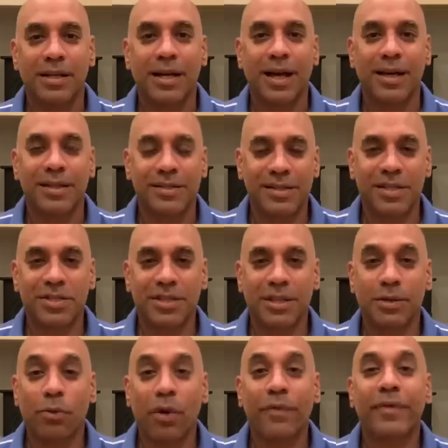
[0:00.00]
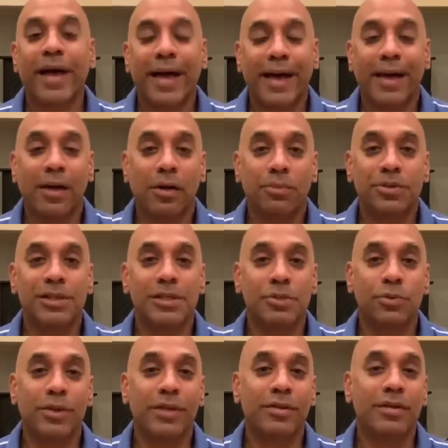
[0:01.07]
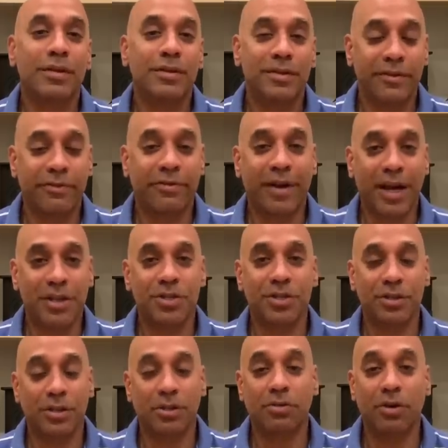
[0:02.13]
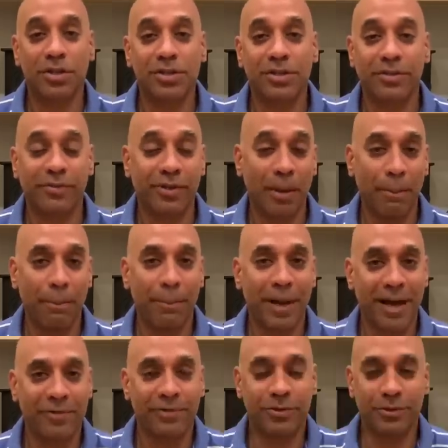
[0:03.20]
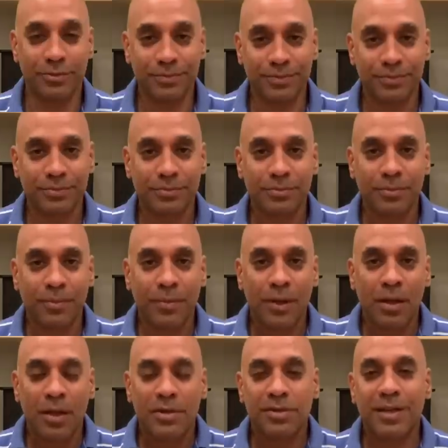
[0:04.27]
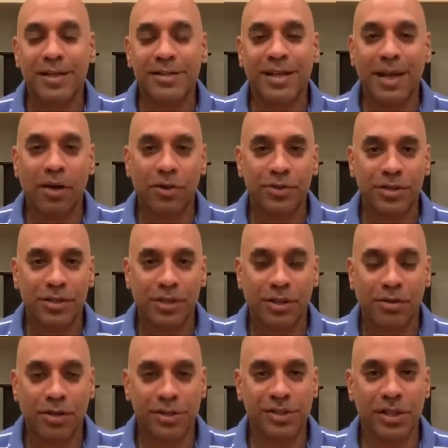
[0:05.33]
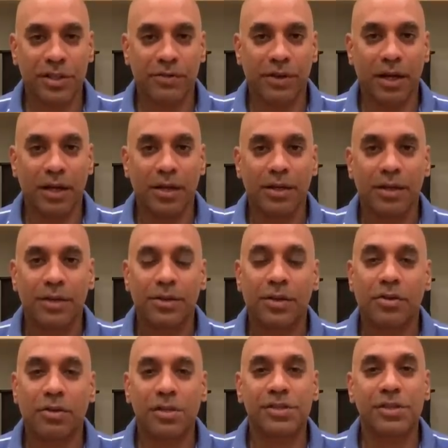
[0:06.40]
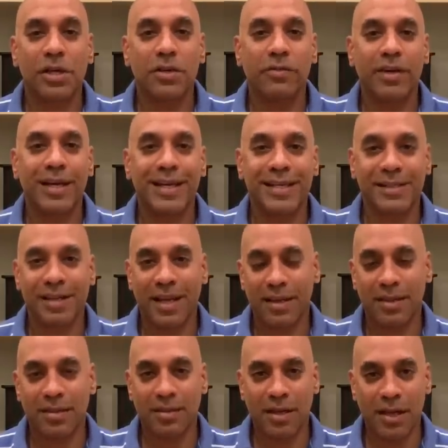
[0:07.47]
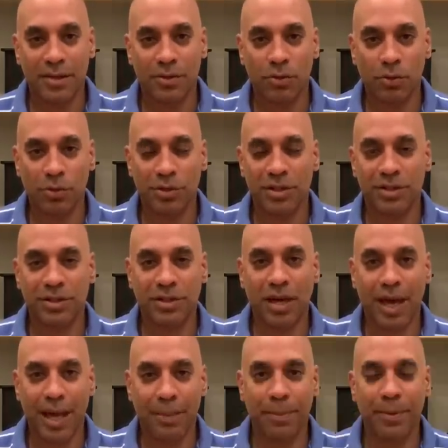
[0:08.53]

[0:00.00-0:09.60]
and essentially what that helps is with diffraction across the front baffle. So let's get on to the crossover. The crossover is a third order type.